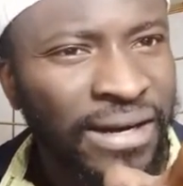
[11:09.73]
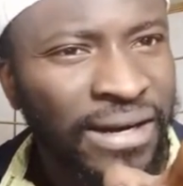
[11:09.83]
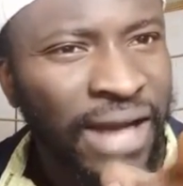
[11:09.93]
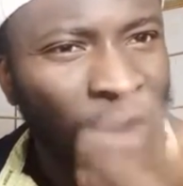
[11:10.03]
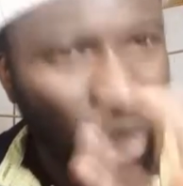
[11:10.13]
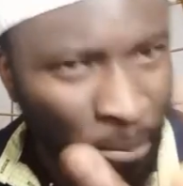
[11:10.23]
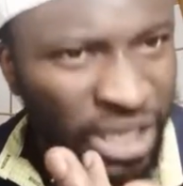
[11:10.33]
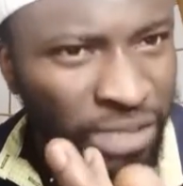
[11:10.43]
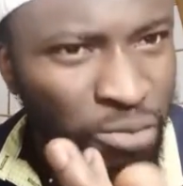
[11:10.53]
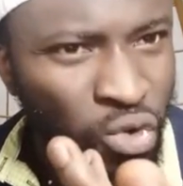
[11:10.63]
A
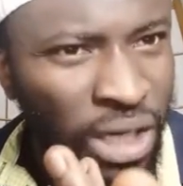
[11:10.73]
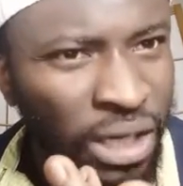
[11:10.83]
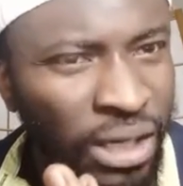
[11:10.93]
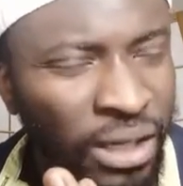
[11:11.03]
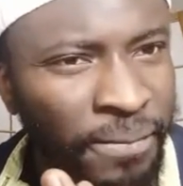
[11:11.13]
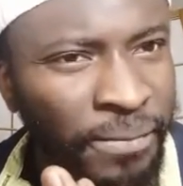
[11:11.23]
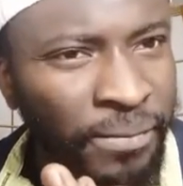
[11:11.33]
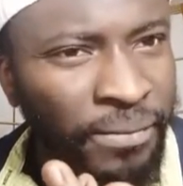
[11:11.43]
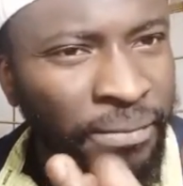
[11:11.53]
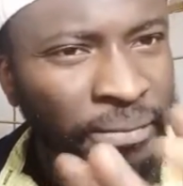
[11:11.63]
complete book?
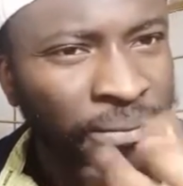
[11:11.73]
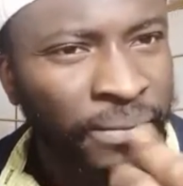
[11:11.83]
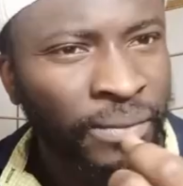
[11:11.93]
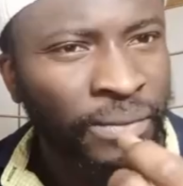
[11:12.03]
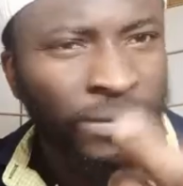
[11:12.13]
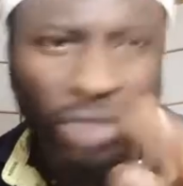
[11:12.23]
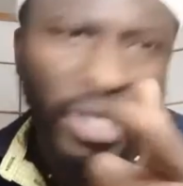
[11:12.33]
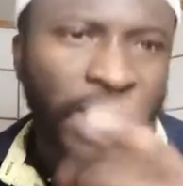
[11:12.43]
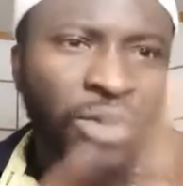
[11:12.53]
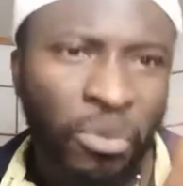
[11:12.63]

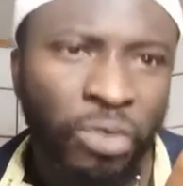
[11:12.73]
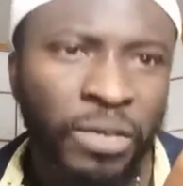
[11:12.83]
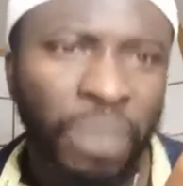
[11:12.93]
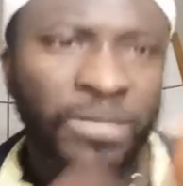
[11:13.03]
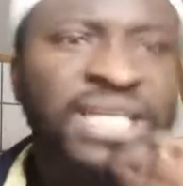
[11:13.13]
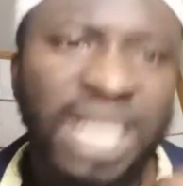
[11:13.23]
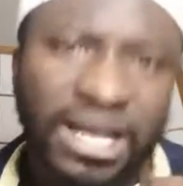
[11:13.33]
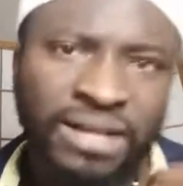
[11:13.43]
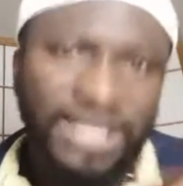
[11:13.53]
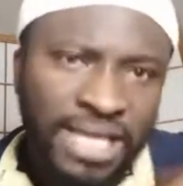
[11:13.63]
Okay, no problem. Let's
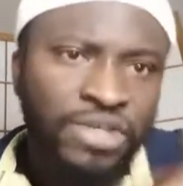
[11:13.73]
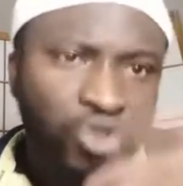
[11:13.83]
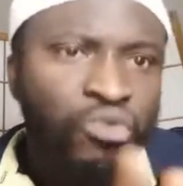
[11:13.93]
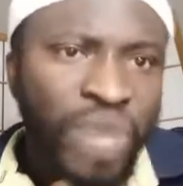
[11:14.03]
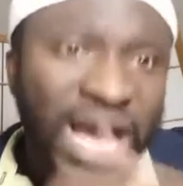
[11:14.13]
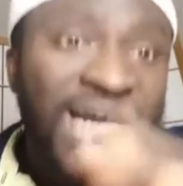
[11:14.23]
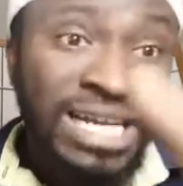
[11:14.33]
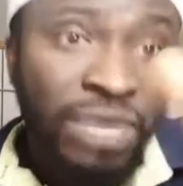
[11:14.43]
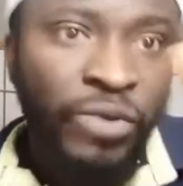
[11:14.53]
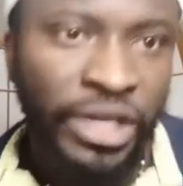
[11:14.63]
assume we agree
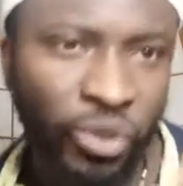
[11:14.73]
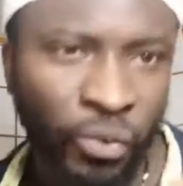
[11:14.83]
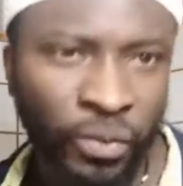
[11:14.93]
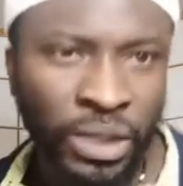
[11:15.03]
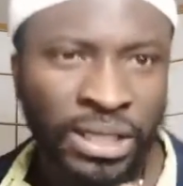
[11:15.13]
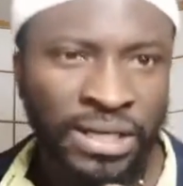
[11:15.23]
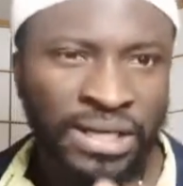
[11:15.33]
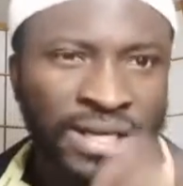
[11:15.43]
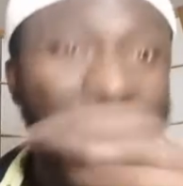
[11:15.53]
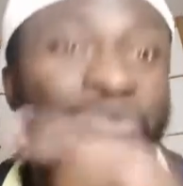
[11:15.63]
with you.
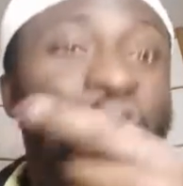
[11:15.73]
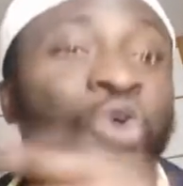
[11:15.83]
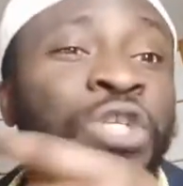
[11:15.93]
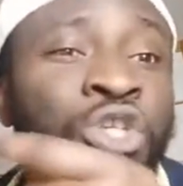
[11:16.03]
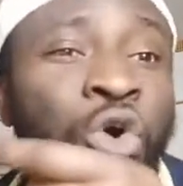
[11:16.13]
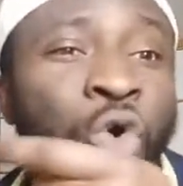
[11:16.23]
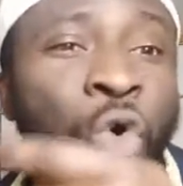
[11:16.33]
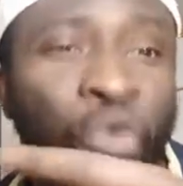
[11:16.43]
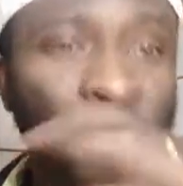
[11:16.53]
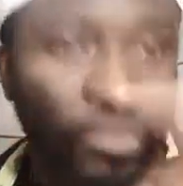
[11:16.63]
I'm quoting your
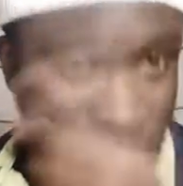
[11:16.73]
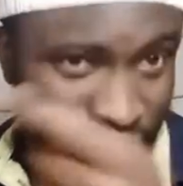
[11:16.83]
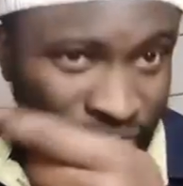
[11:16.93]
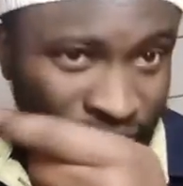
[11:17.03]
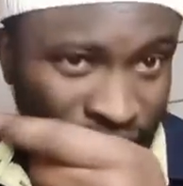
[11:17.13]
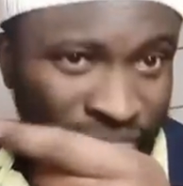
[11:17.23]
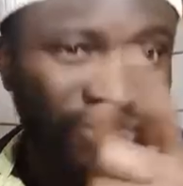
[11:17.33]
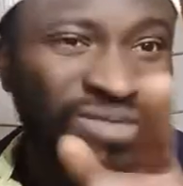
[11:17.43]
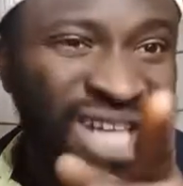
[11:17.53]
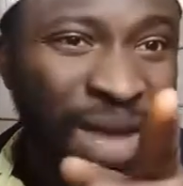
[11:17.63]
own
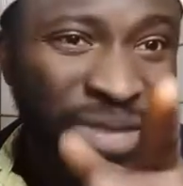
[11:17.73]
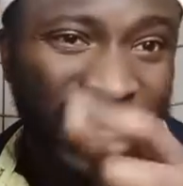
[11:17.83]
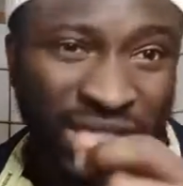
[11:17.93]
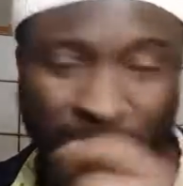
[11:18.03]
garbage.